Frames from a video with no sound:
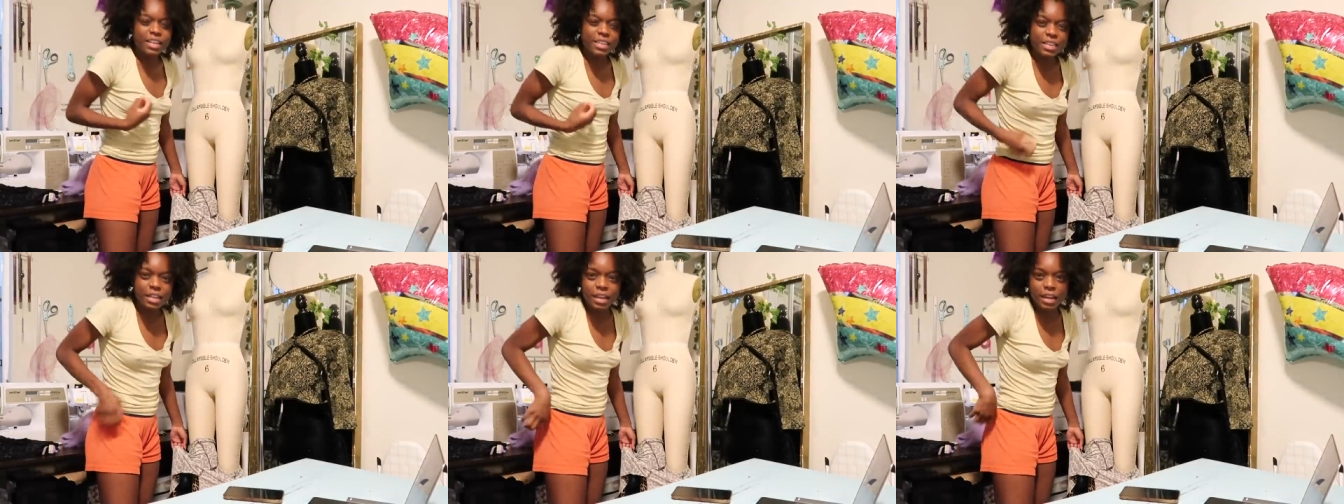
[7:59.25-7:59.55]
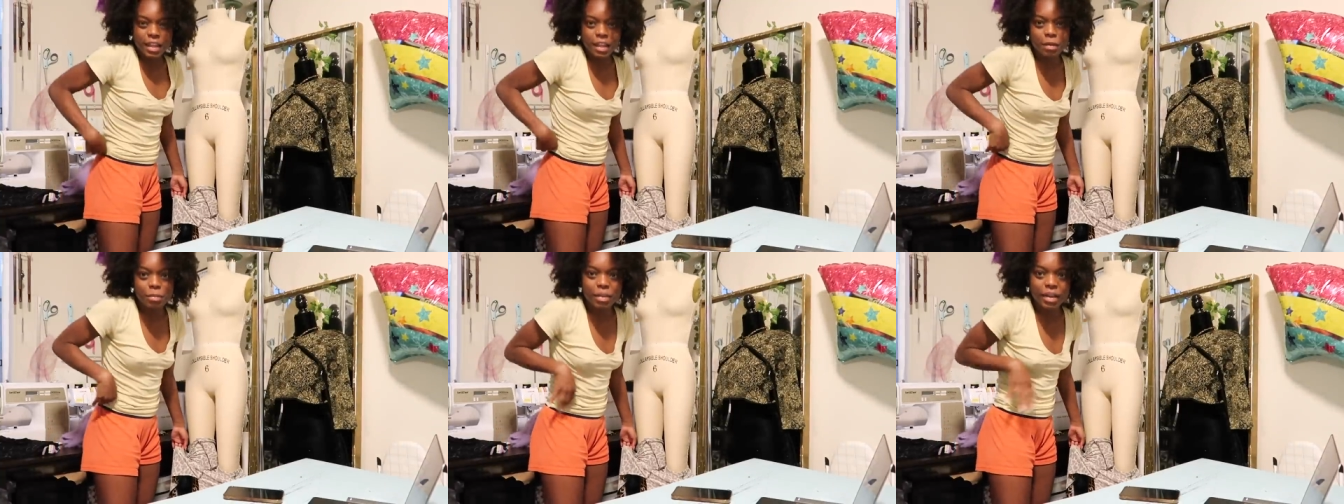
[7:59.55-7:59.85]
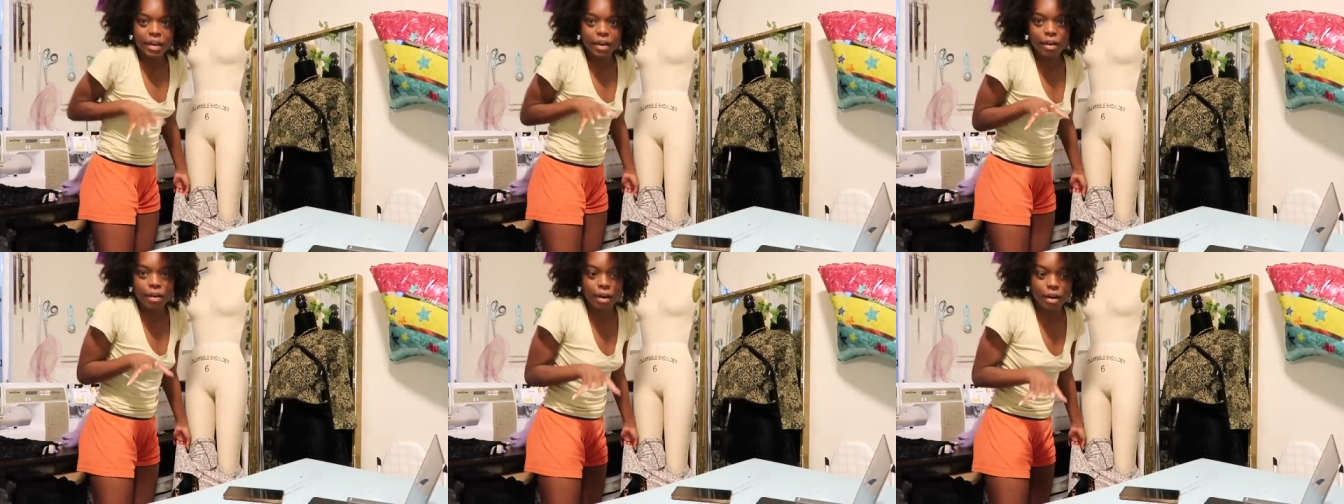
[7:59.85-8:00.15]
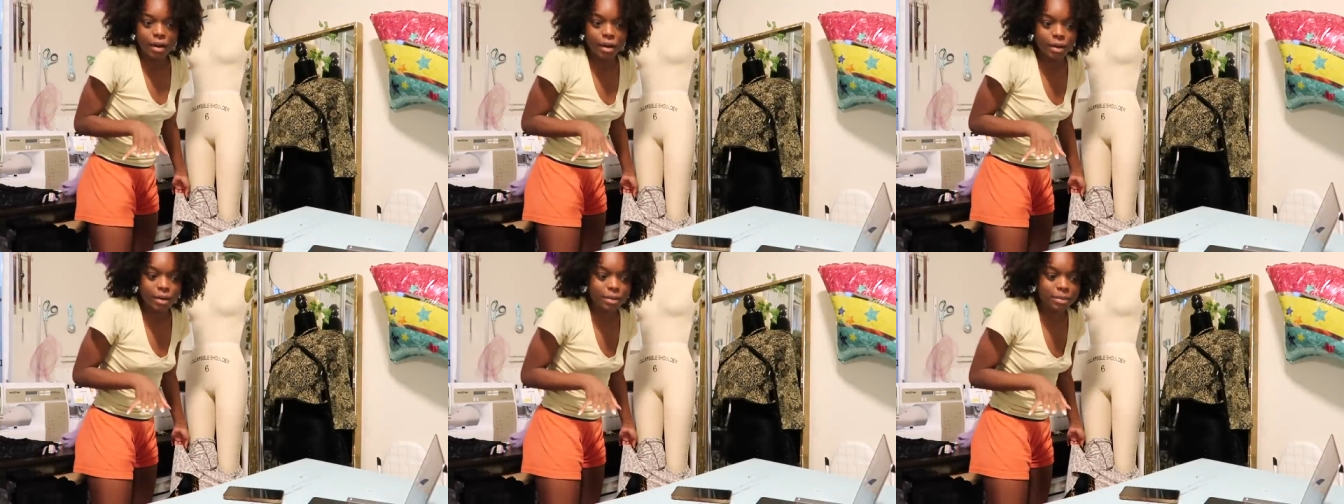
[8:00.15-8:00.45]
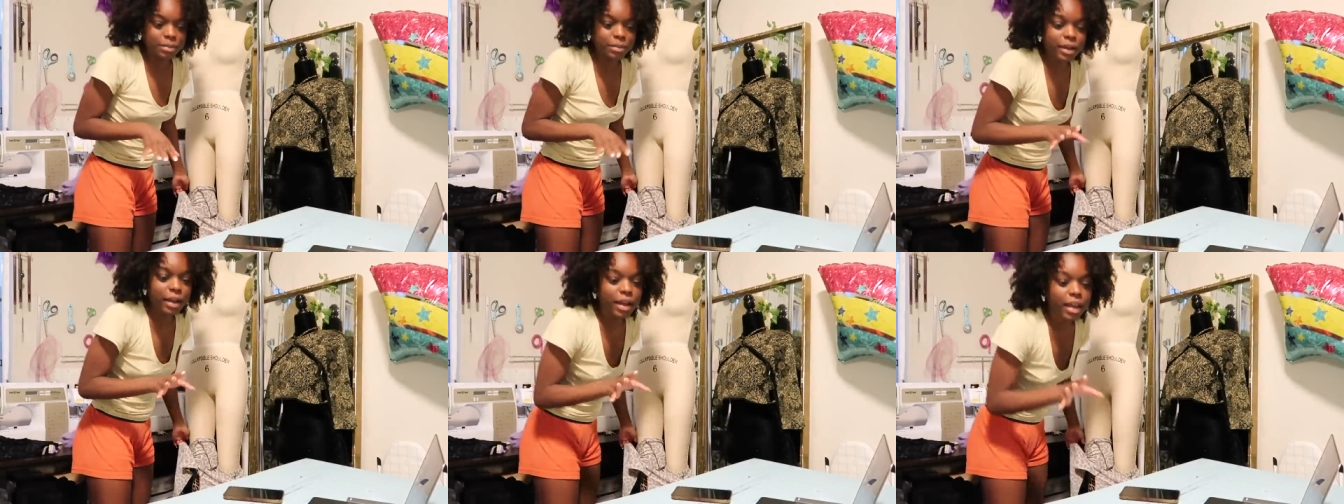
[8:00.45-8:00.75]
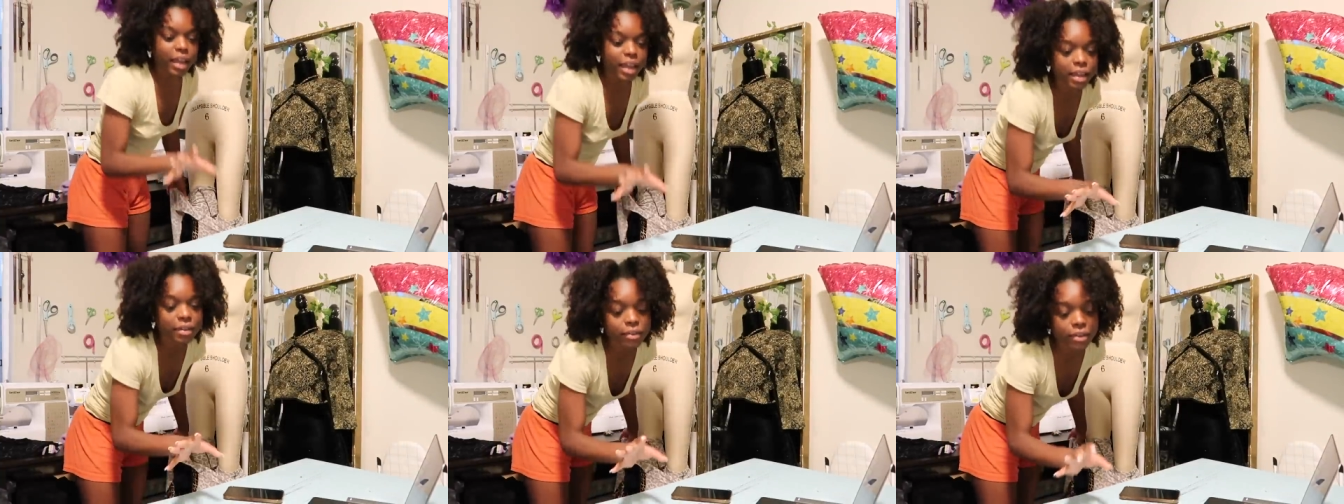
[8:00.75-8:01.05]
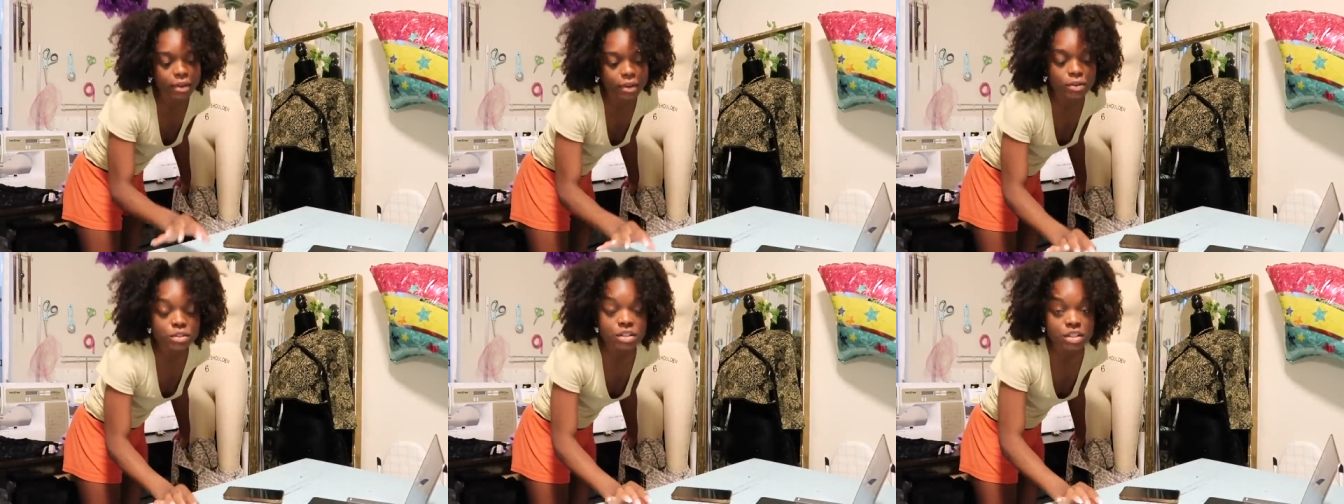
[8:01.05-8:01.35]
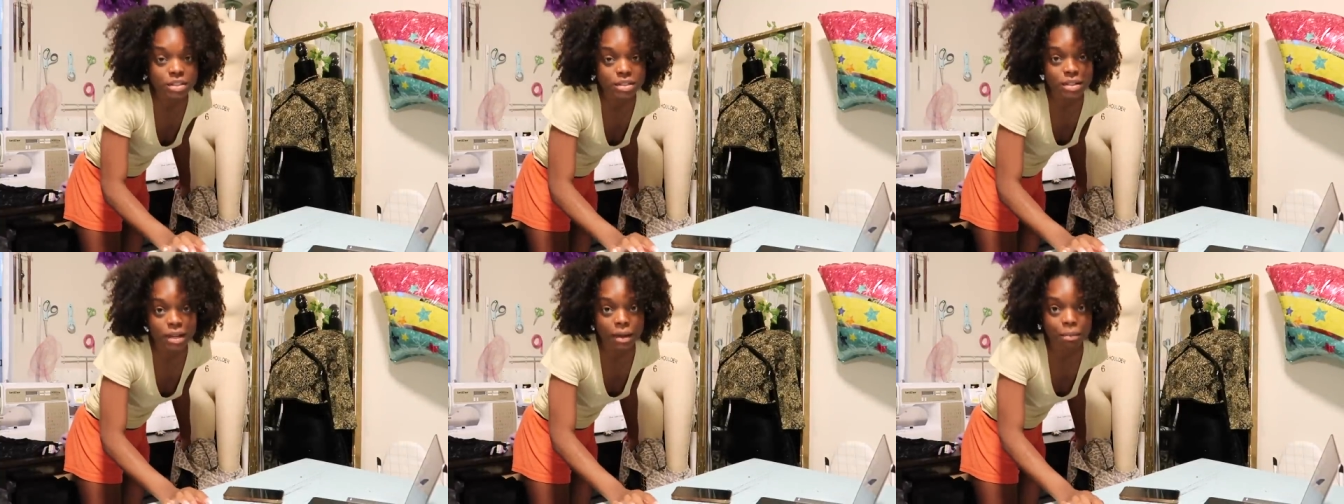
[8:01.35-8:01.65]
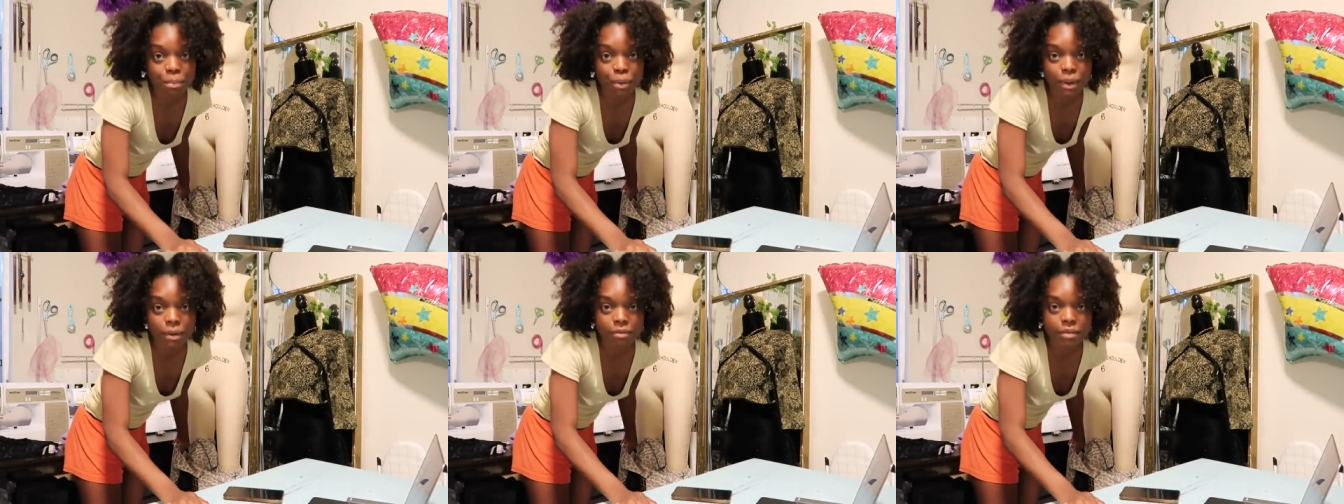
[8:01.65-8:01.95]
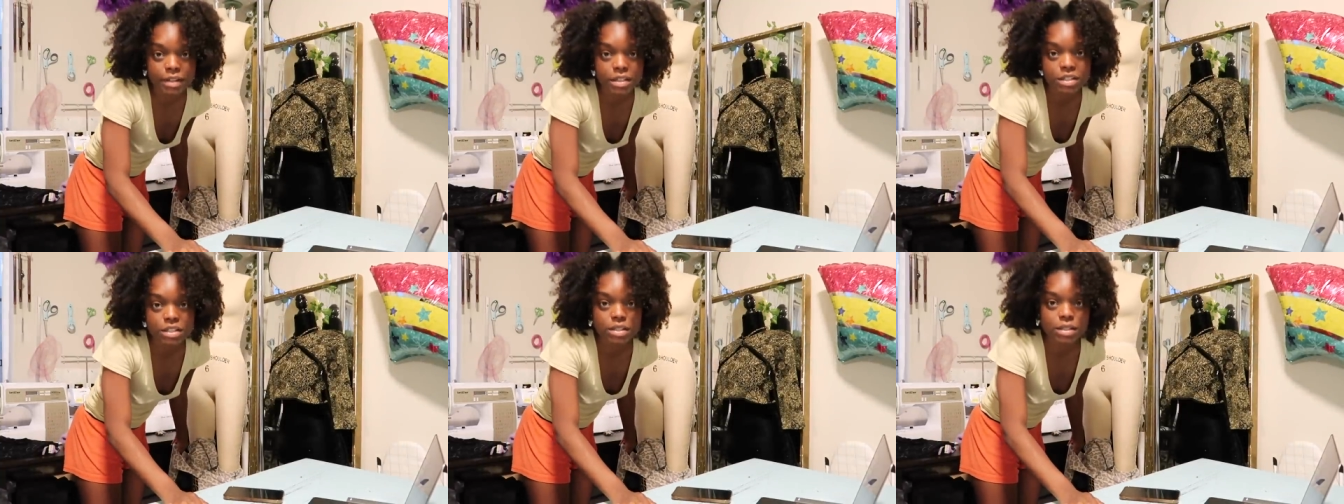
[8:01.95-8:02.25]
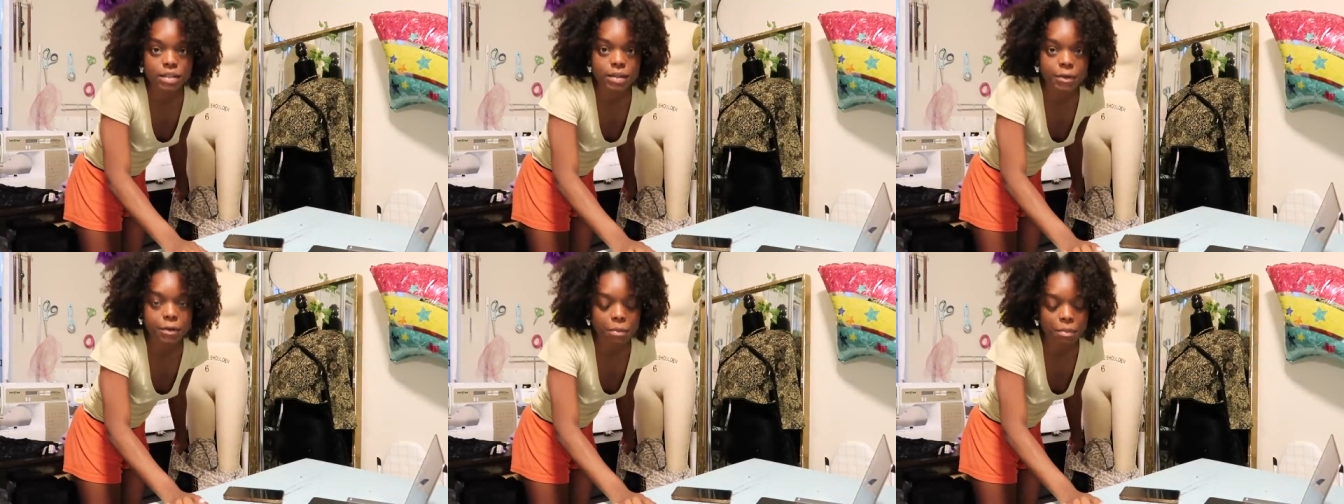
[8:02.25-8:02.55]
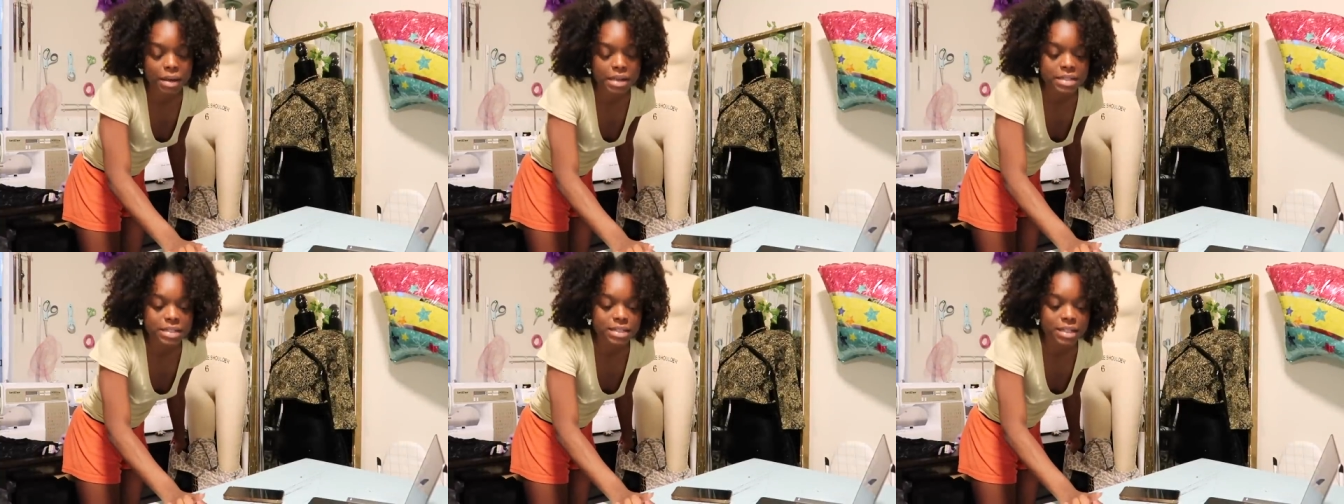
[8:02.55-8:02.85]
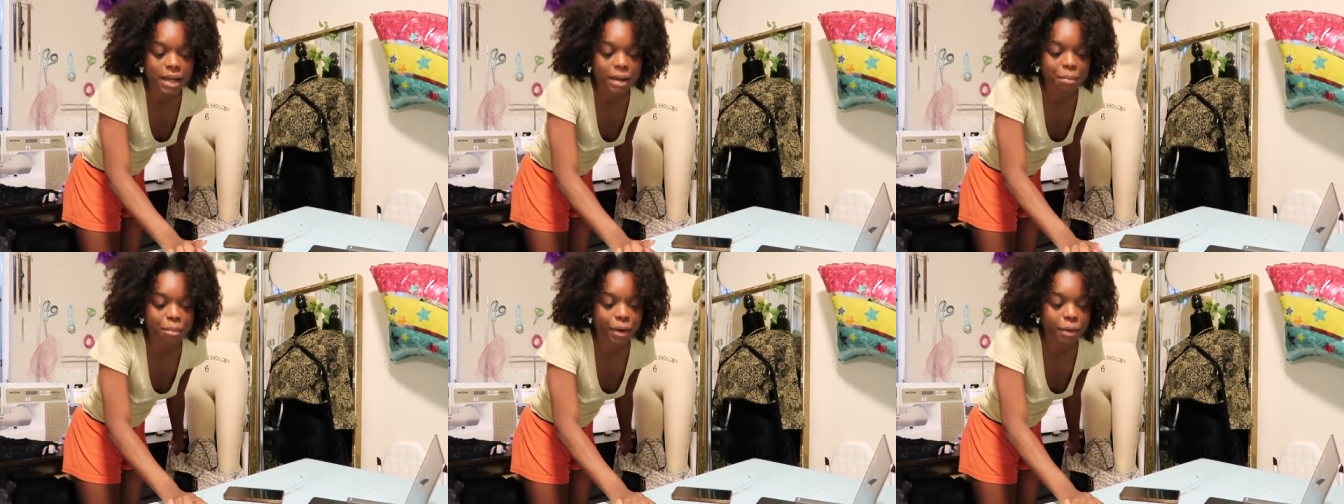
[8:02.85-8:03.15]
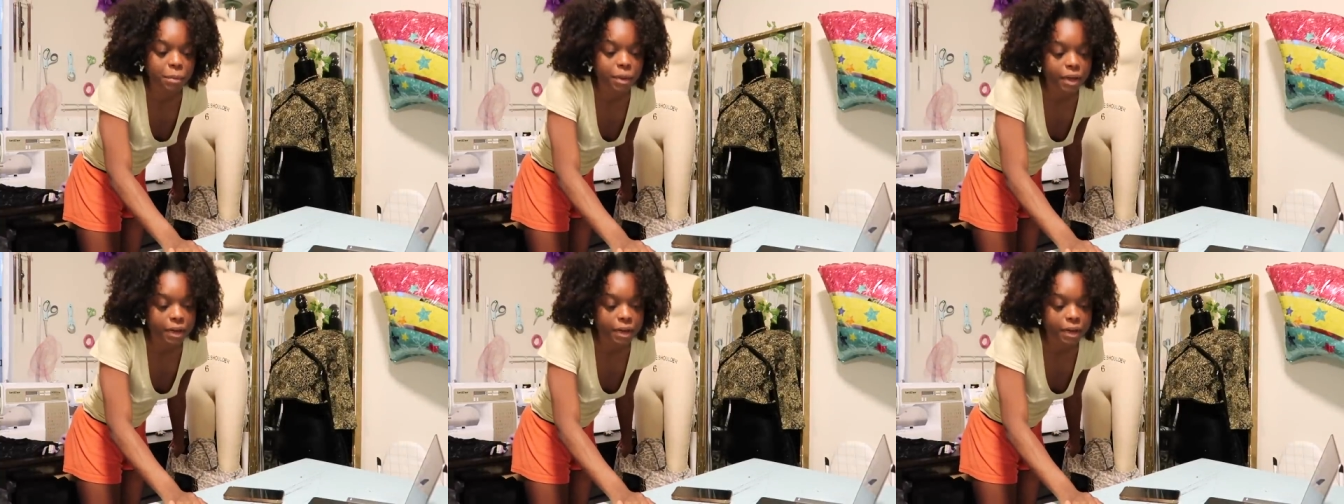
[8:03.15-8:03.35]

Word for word: and then hemming her up. Even though she's not perfect, she's a little messed up, but I'm